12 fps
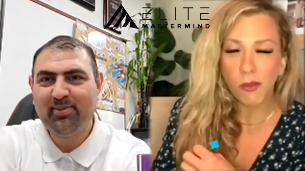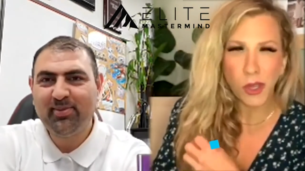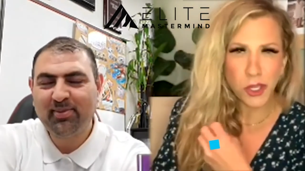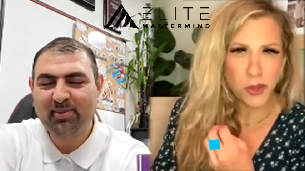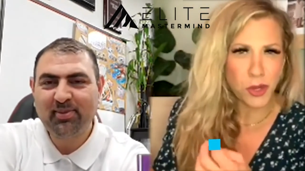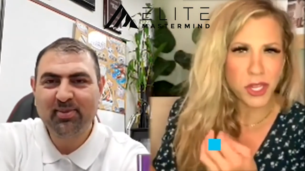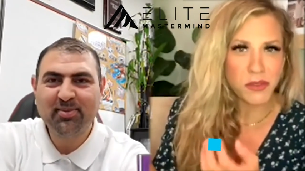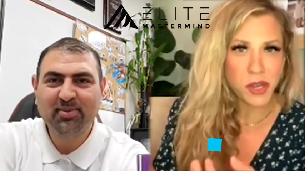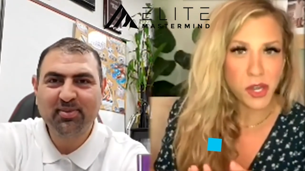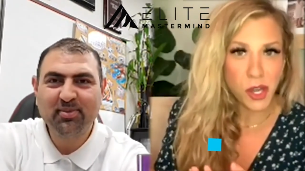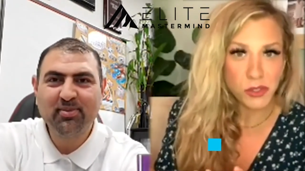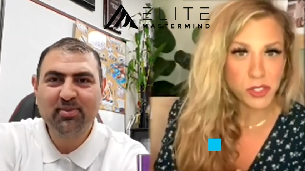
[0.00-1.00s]
Speaker 1: you don't even
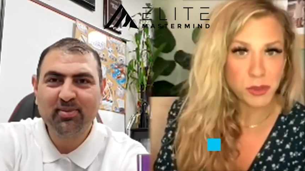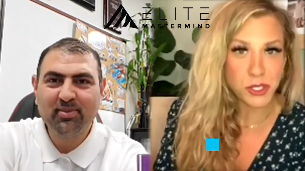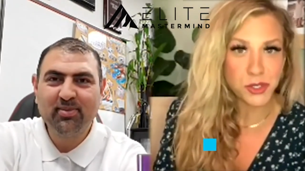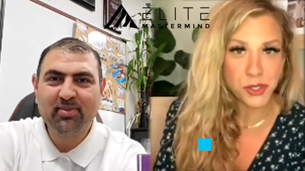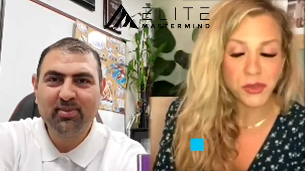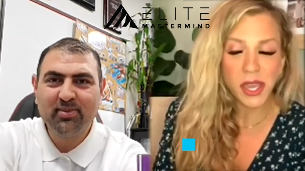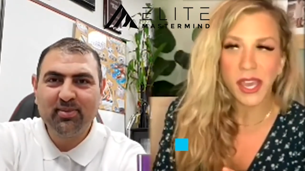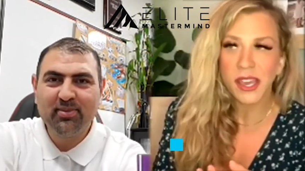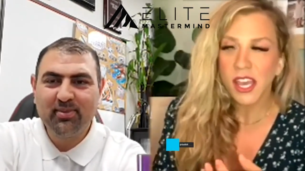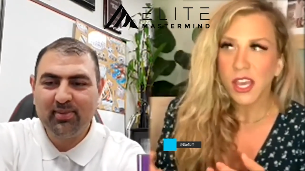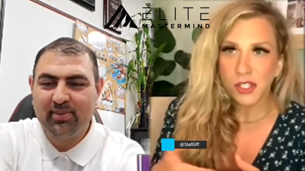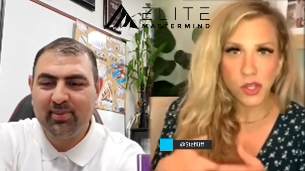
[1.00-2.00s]
know to be true yet.
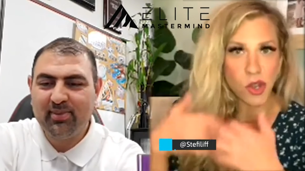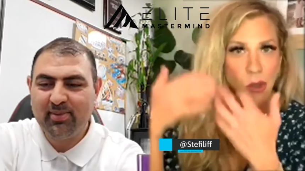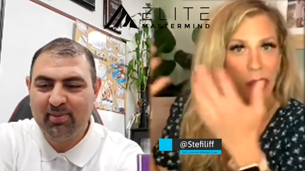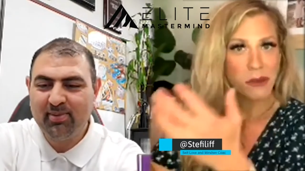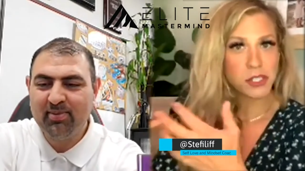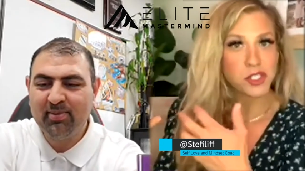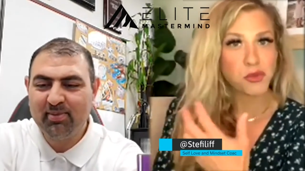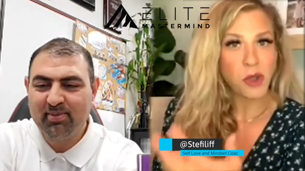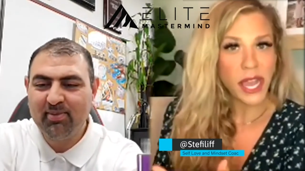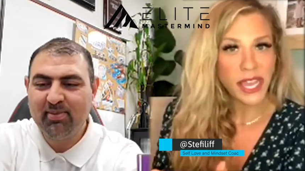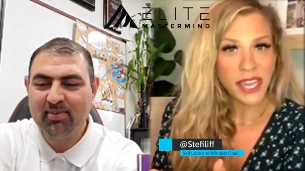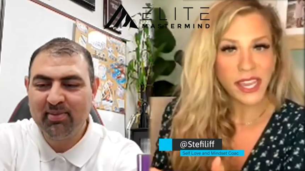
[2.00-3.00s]
So go out and try
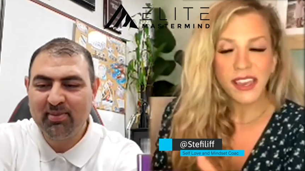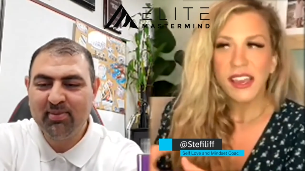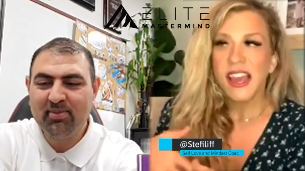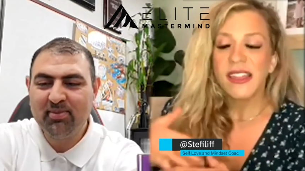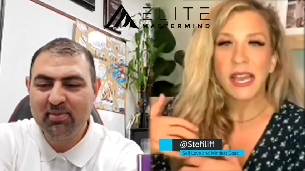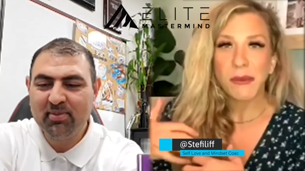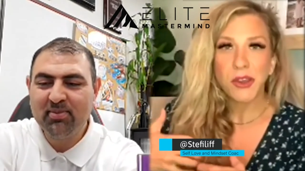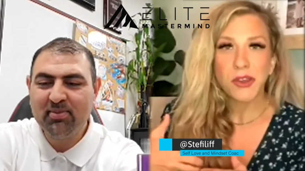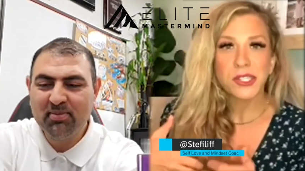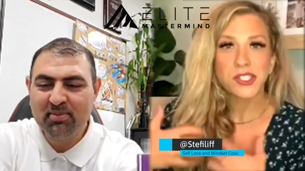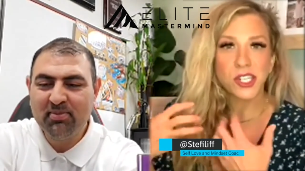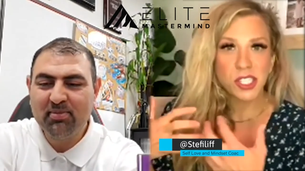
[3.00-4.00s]
it. And that way you can
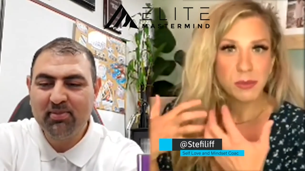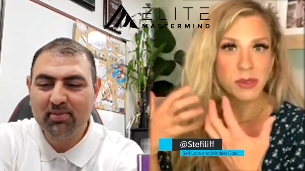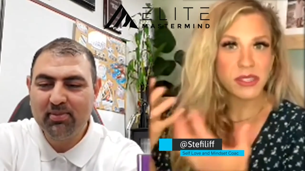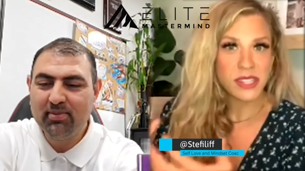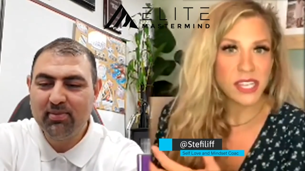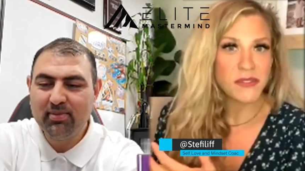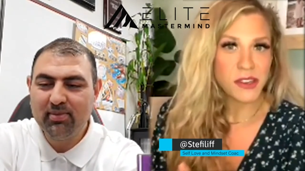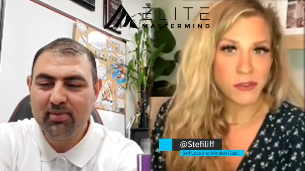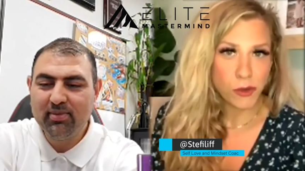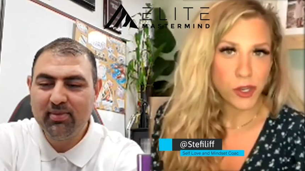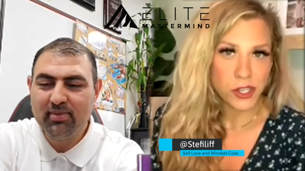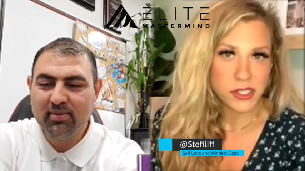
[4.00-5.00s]
start to believe it for
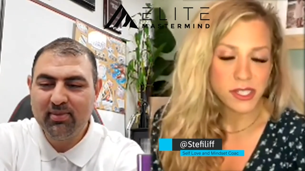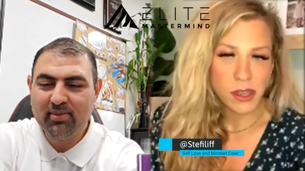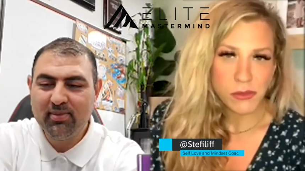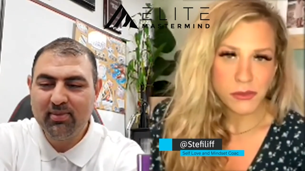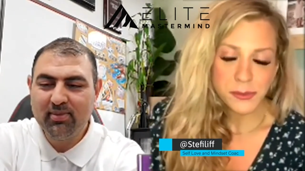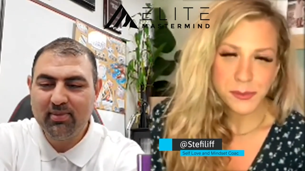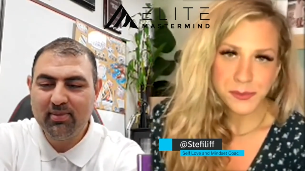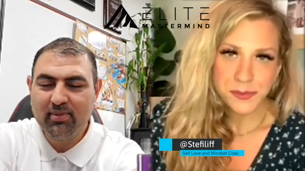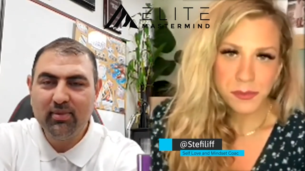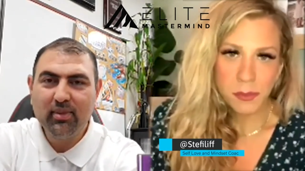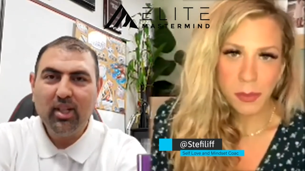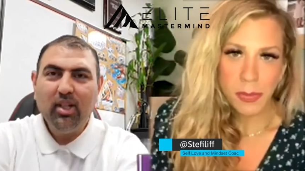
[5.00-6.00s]
yourself.
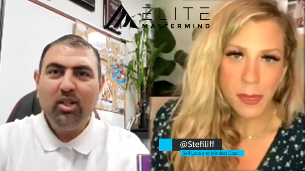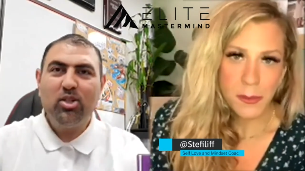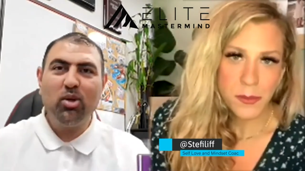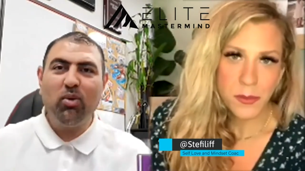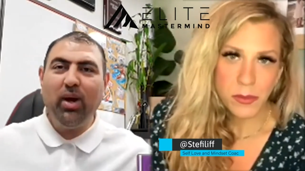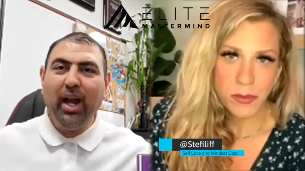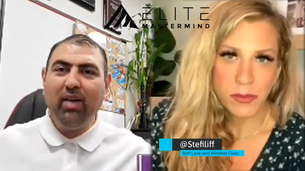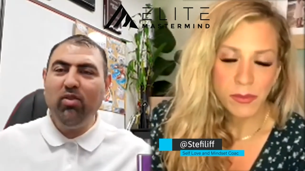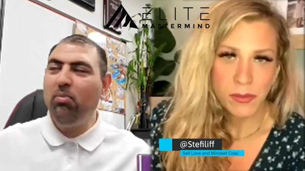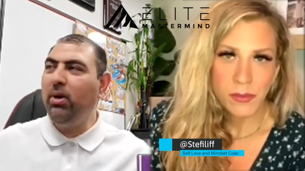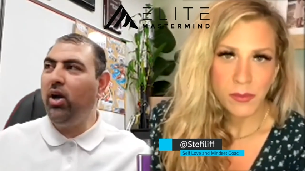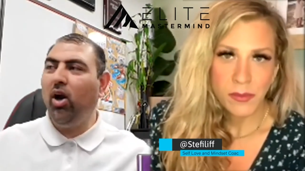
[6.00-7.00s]
Speaker 2: So where have you
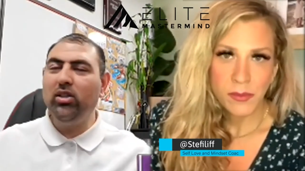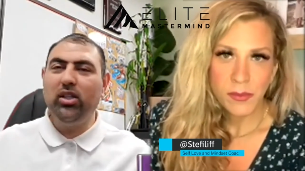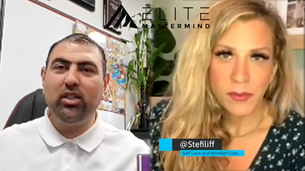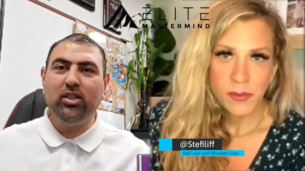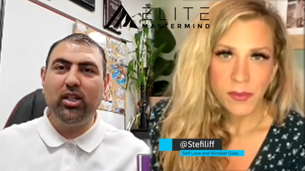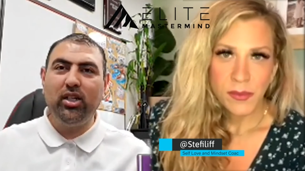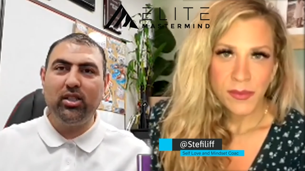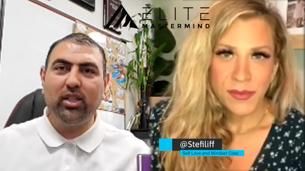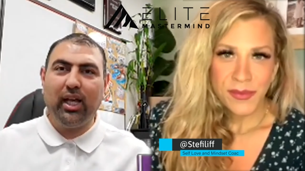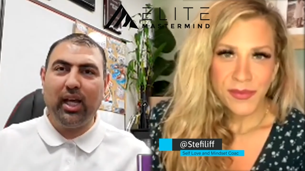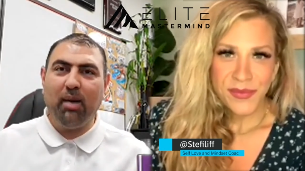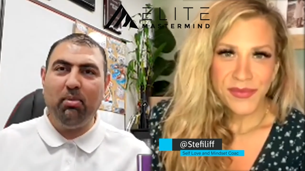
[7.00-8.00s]
been all these years?
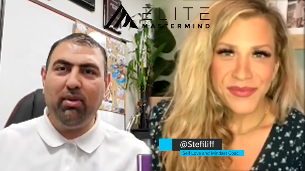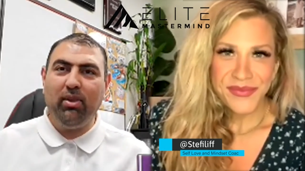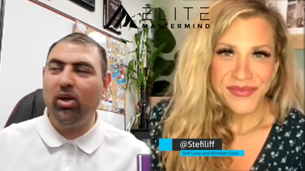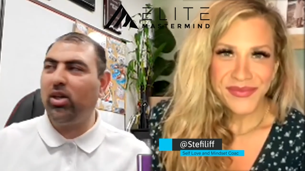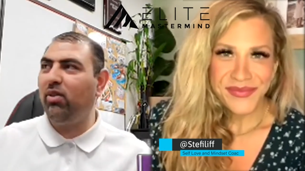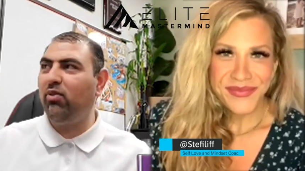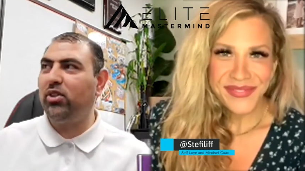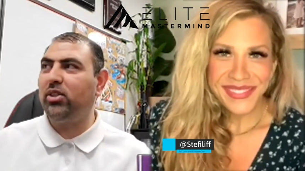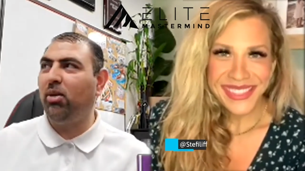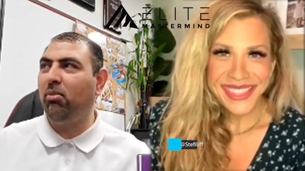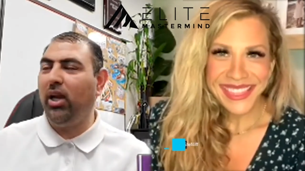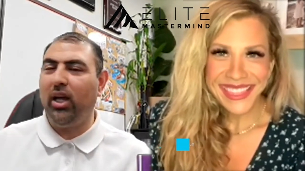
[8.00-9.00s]
Like, I've been looking for
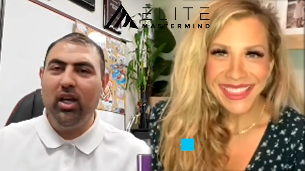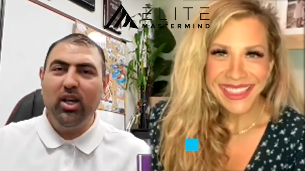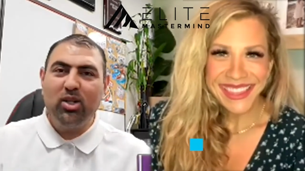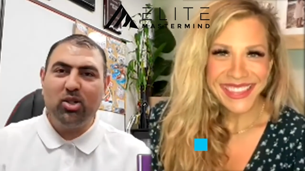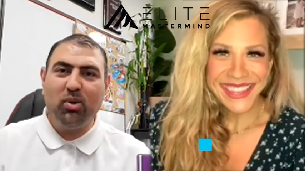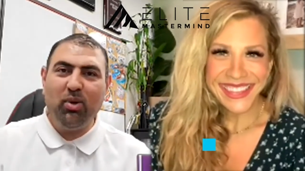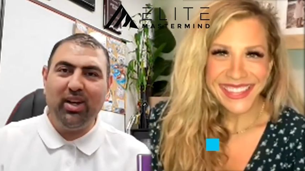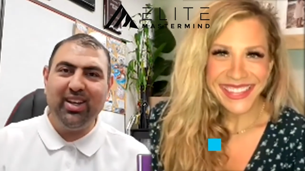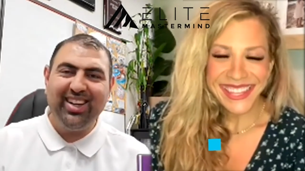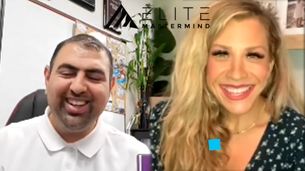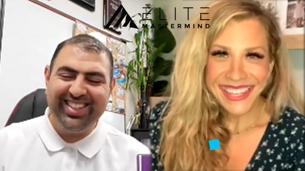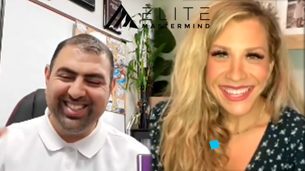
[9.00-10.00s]
someone like, so where?
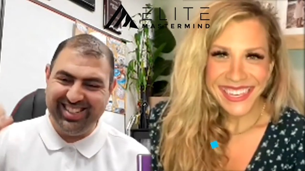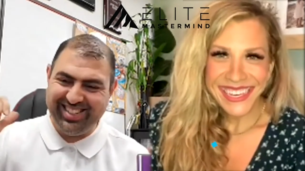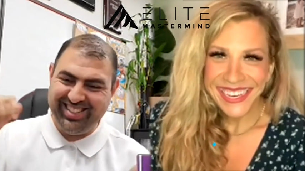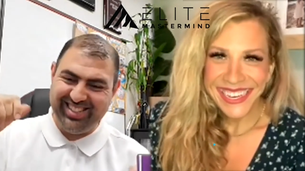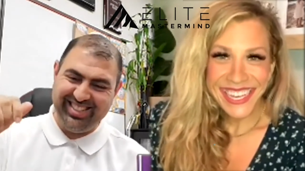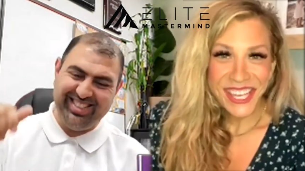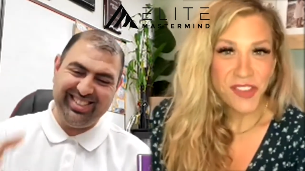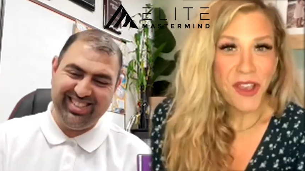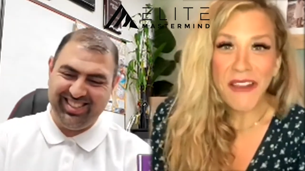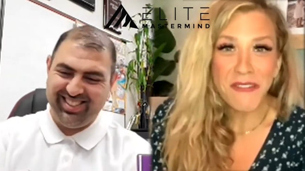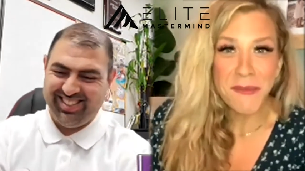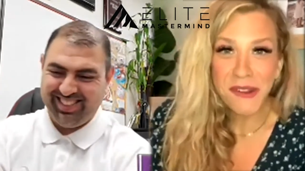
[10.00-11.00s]
You
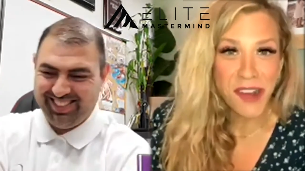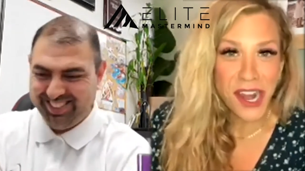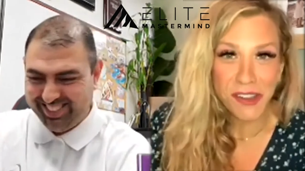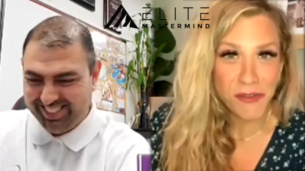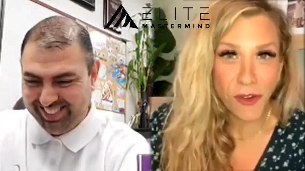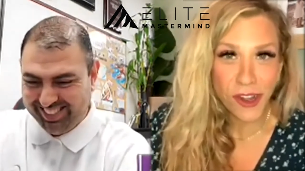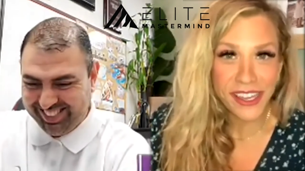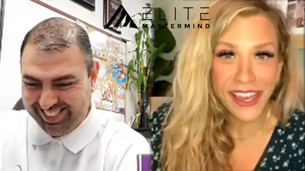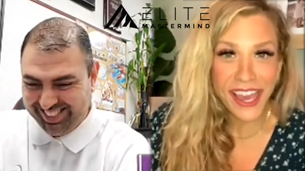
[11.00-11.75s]
Speaker 1: haven't been ready for it yet. You